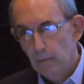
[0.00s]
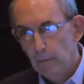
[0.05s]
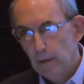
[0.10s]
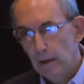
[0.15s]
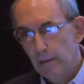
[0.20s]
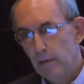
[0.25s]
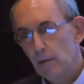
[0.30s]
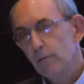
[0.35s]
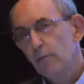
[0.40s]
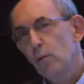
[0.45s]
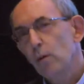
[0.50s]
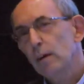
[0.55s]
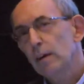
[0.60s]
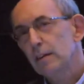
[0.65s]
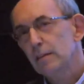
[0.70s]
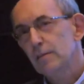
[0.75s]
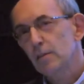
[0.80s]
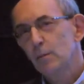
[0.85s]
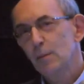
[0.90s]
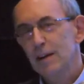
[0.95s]
And therefore, I
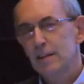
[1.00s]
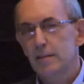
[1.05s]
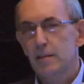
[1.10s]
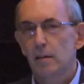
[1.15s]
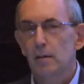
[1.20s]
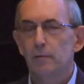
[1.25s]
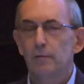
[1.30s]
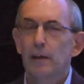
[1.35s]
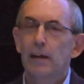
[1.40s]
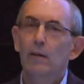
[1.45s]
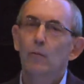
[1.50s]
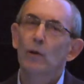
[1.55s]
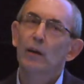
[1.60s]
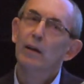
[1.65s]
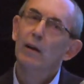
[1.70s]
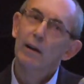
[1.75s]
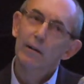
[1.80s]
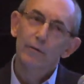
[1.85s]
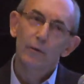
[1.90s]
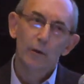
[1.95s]
consider myself a
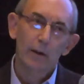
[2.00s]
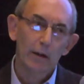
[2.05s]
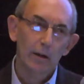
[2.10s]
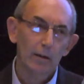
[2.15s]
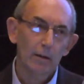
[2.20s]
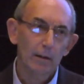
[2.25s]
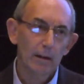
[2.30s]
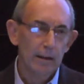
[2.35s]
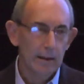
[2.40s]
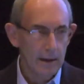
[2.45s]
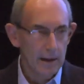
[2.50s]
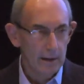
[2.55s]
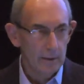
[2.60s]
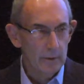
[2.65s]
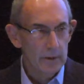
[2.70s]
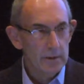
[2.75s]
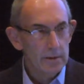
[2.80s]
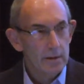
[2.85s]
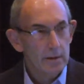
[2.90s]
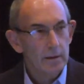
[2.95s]
recovering
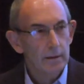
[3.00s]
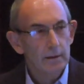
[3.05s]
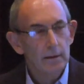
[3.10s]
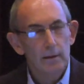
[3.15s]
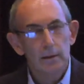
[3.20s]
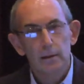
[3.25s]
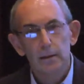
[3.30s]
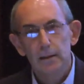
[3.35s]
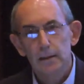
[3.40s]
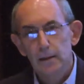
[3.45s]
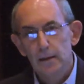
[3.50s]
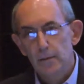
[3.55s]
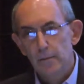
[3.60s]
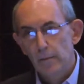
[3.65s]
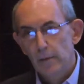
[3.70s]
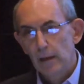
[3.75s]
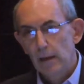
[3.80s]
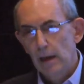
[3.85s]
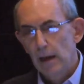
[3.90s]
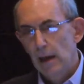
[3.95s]
economist,
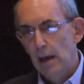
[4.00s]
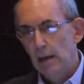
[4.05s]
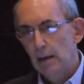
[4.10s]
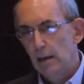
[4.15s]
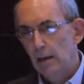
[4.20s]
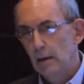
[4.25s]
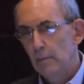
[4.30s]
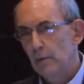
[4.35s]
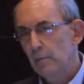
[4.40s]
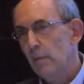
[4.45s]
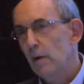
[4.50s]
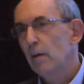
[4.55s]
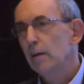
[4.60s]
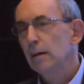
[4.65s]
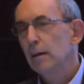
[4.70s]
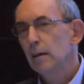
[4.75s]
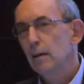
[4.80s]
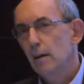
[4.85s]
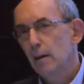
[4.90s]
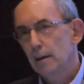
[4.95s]
and I'm
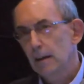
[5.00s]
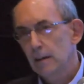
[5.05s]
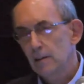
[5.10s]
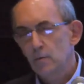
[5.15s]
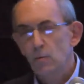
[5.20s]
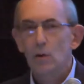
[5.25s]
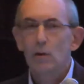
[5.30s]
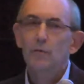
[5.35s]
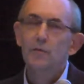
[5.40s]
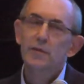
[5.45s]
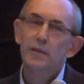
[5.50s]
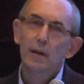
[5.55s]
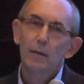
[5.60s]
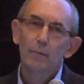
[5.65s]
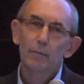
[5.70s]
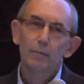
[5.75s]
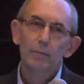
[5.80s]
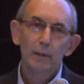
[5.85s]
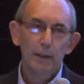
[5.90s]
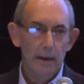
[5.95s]
embarking on a
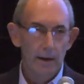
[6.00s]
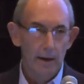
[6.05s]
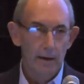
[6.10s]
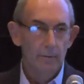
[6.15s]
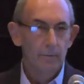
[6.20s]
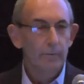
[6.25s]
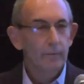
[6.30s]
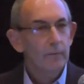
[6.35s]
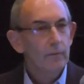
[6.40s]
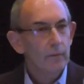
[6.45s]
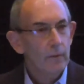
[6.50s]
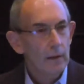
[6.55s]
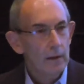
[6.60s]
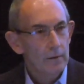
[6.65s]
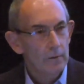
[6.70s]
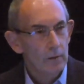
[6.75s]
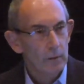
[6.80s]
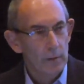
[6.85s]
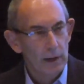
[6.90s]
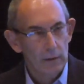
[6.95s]
12-step plan
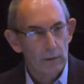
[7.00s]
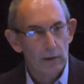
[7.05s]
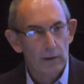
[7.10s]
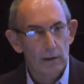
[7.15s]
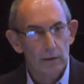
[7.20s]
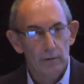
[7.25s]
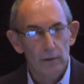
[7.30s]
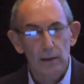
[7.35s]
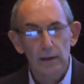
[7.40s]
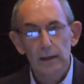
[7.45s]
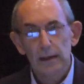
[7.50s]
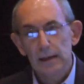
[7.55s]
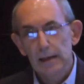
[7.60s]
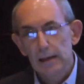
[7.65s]
for my recovery.